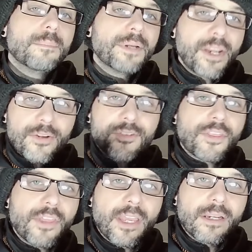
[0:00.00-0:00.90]
But here's the
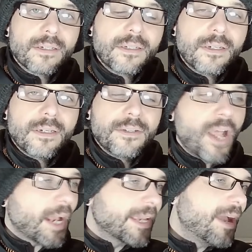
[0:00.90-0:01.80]
thing.
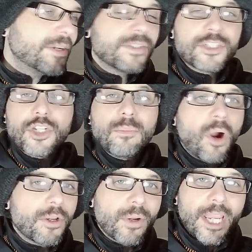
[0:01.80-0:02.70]
Not counting the 2
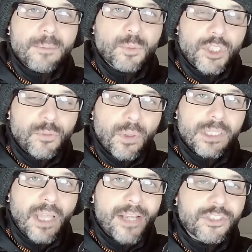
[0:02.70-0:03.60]
Mario games we just played
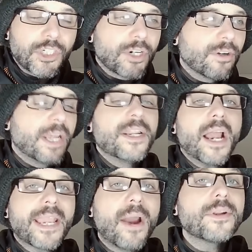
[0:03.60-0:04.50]
last year, and
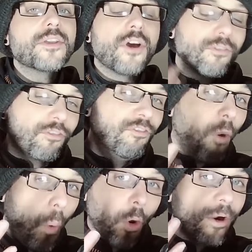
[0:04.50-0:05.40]
not counting the
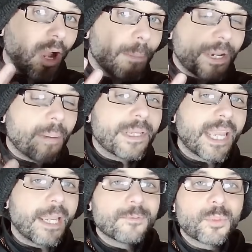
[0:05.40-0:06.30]
4 upcoming
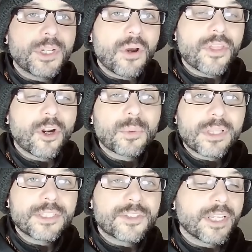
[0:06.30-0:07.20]
games we know that are
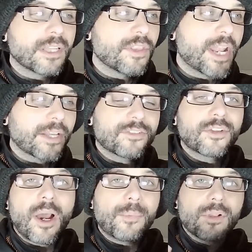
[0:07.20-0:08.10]
releasing in the next
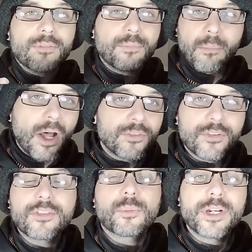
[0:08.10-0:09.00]
couple of
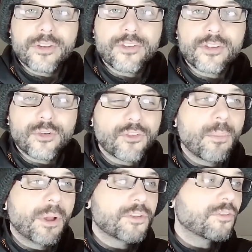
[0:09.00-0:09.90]
months, 3 to 6 or so
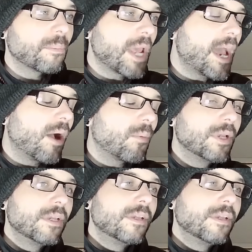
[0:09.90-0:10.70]
months from now,